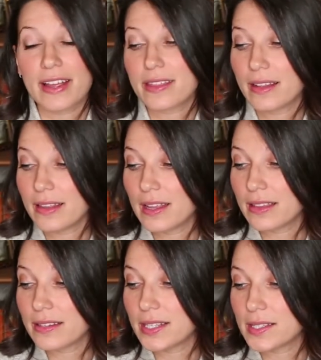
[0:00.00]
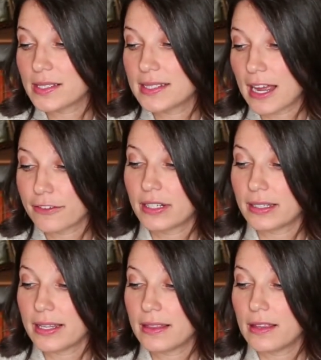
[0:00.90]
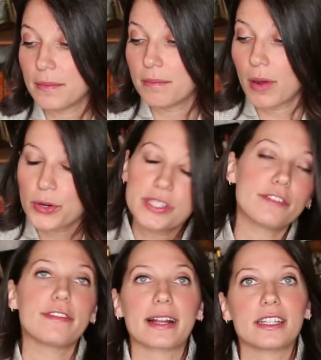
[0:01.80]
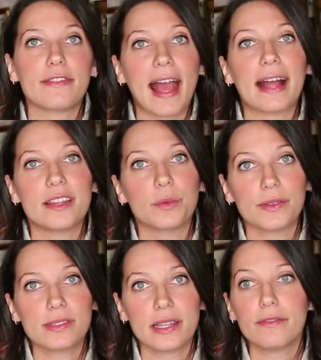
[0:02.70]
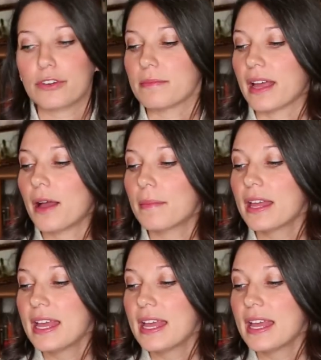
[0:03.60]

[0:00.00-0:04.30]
I think that this is definitely the most effective ad that we've seen from them.